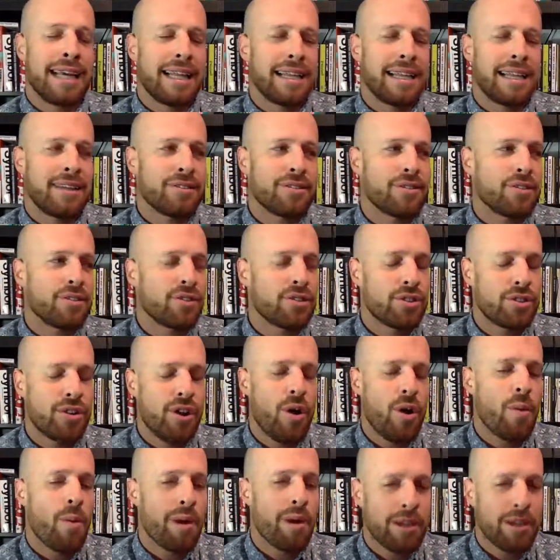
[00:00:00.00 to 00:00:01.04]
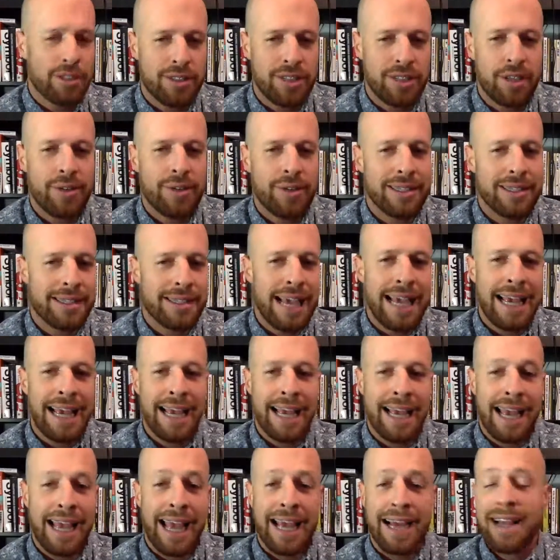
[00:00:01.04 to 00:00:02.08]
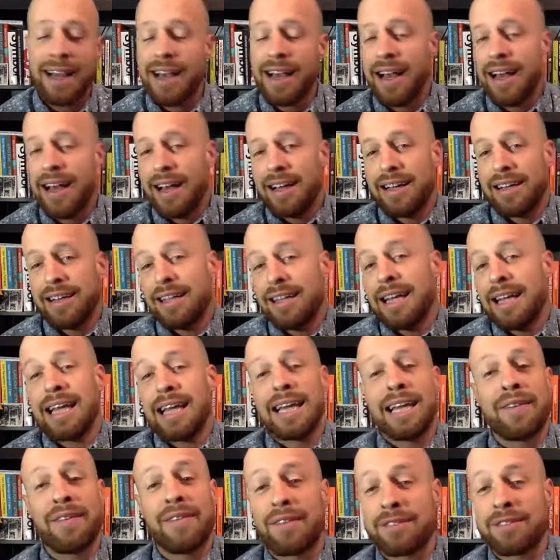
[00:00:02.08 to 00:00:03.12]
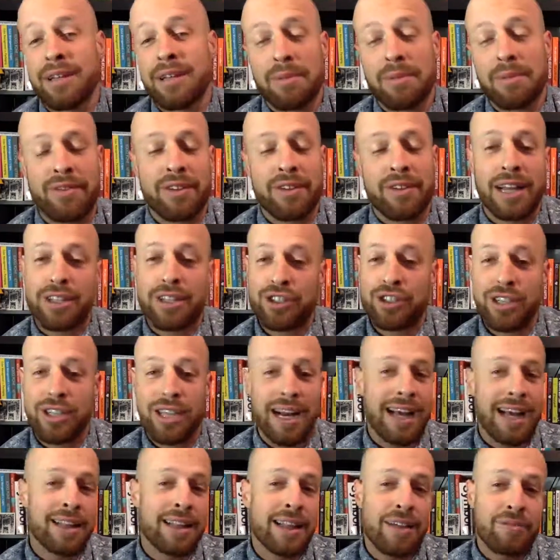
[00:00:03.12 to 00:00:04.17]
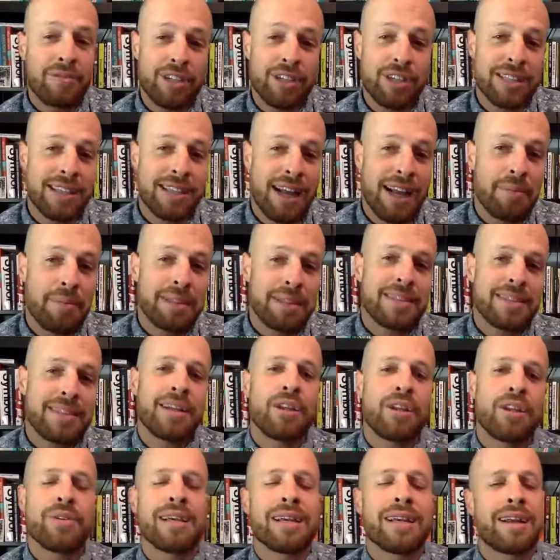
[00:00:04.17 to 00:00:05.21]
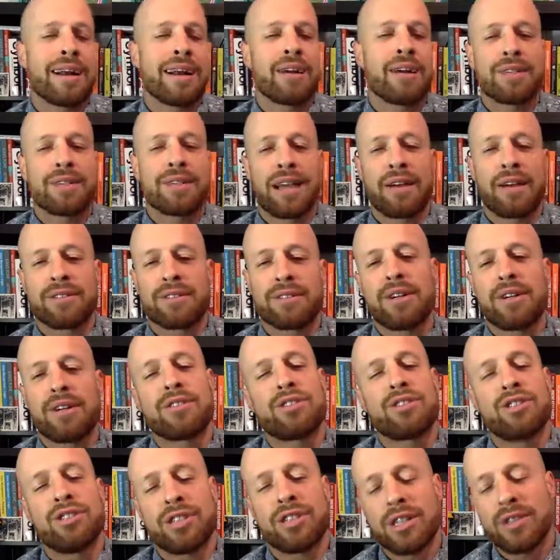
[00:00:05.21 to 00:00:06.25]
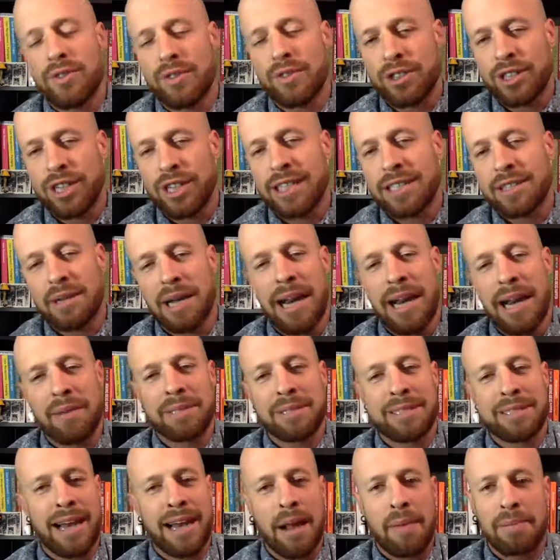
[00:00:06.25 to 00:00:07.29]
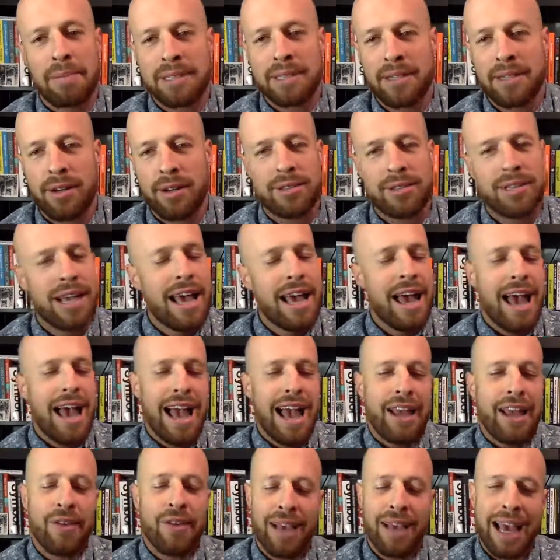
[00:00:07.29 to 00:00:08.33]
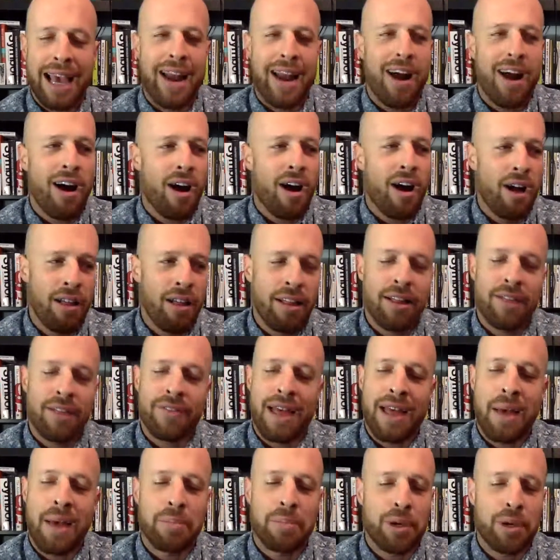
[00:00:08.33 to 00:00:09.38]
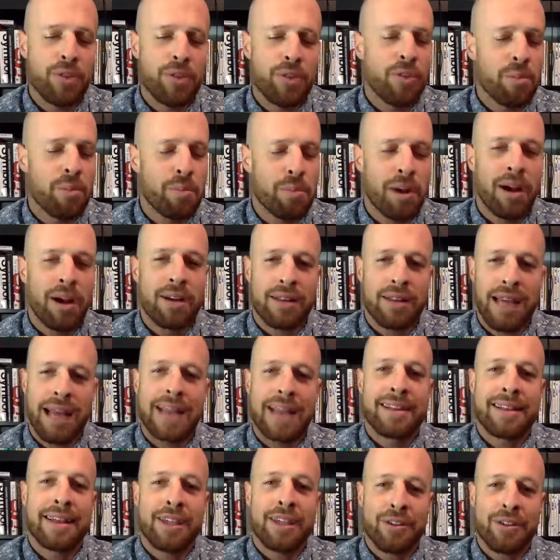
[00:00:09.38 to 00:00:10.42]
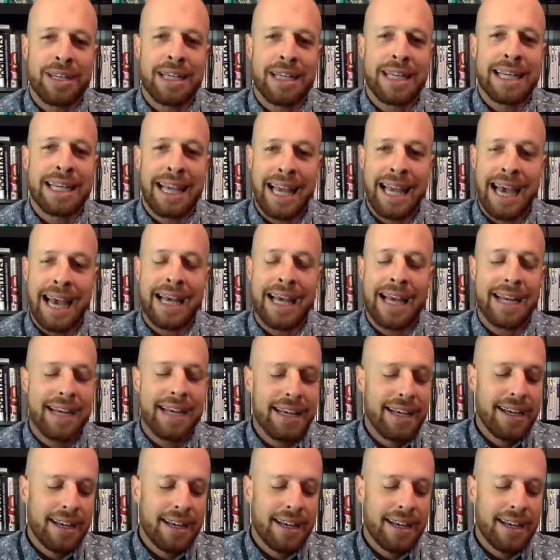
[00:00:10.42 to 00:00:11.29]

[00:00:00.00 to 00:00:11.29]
There's so much that you can take and gain. Even if something would be like, shit, I love Jason Edmiston, you can narrow down a search just for Jason Edmiston episodes, and you can get all of that beautiful bald head that you need to get.